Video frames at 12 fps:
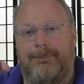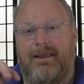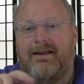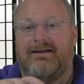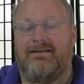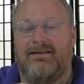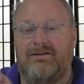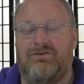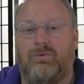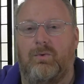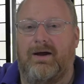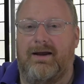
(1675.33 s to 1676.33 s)
And in
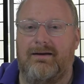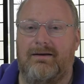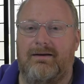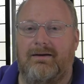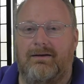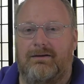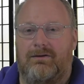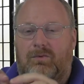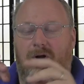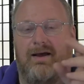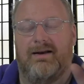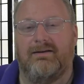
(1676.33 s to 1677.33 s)
this way, the
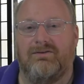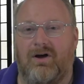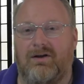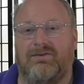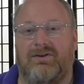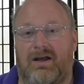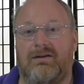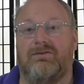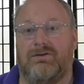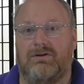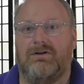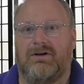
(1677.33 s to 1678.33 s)
rocket exhaust
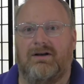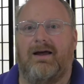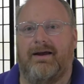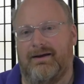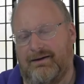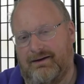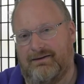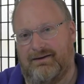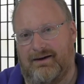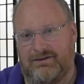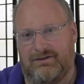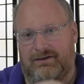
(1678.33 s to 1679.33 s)
does look like it's
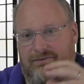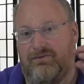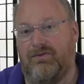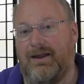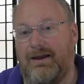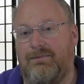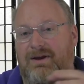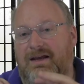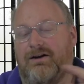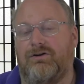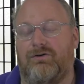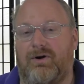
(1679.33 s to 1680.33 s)
actually flaming
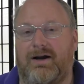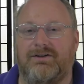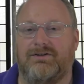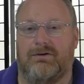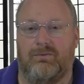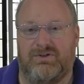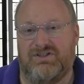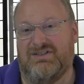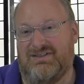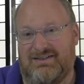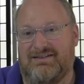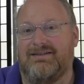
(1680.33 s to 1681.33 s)
in a direction, which is to